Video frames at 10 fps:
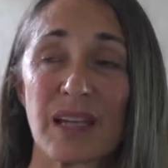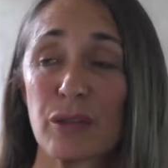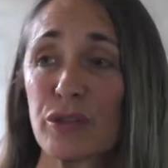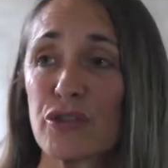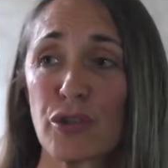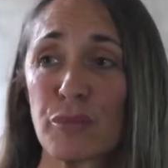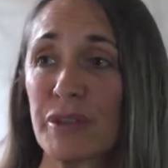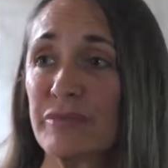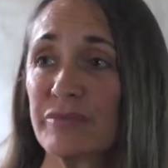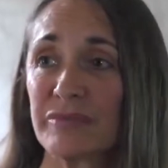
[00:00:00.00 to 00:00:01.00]
I learned
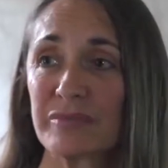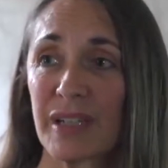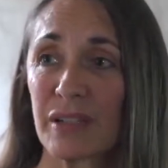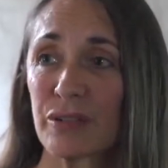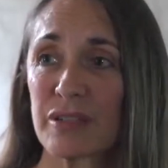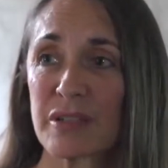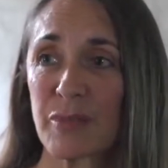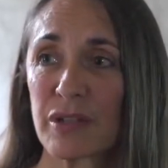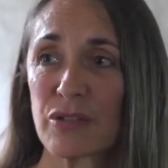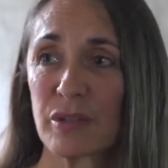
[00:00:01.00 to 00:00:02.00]
German. I learned to
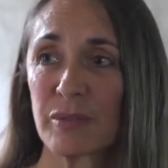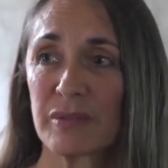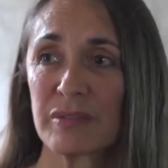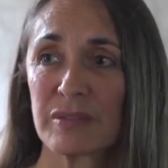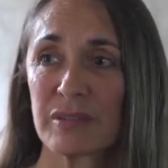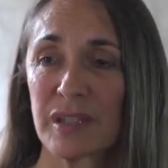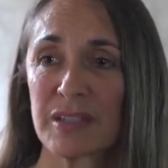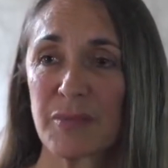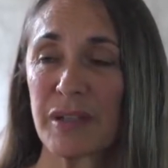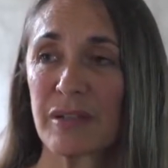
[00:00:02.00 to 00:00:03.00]
speak German.
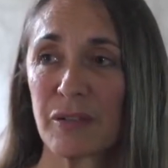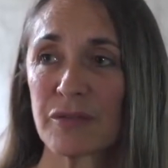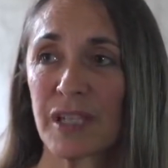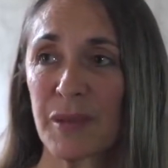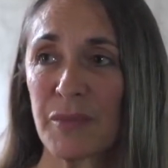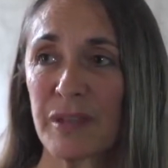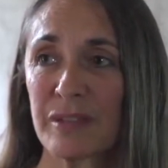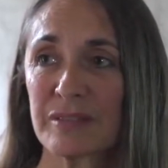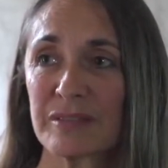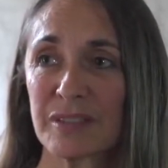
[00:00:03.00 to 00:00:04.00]
I spent enough time
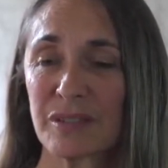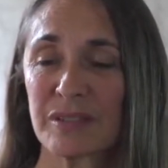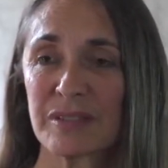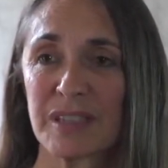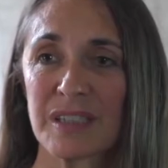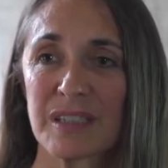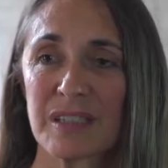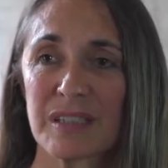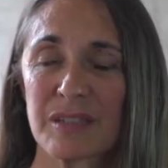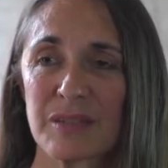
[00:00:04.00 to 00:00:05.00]
there to
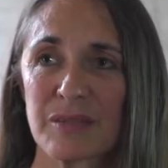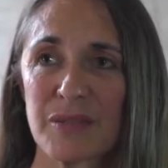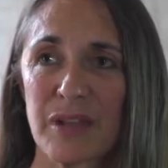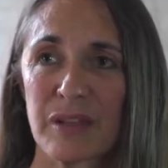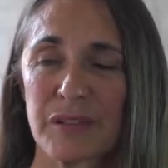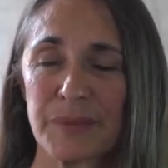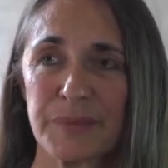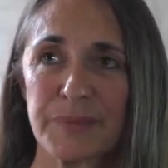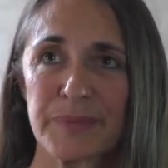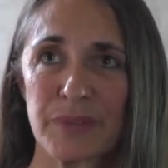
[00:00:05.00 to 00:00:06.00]

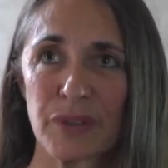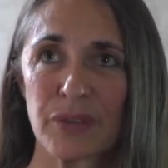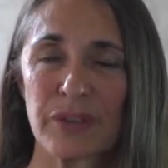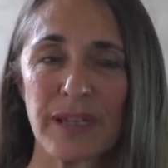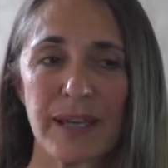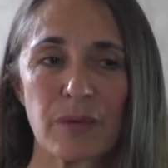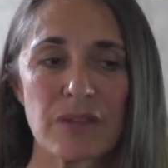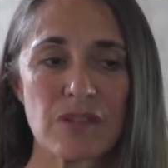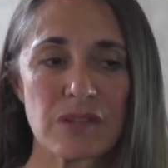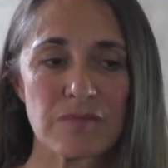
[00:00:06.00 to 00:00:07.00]
um, learn the
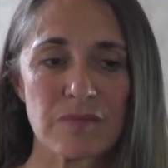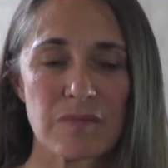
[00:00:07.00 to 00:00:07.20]
language.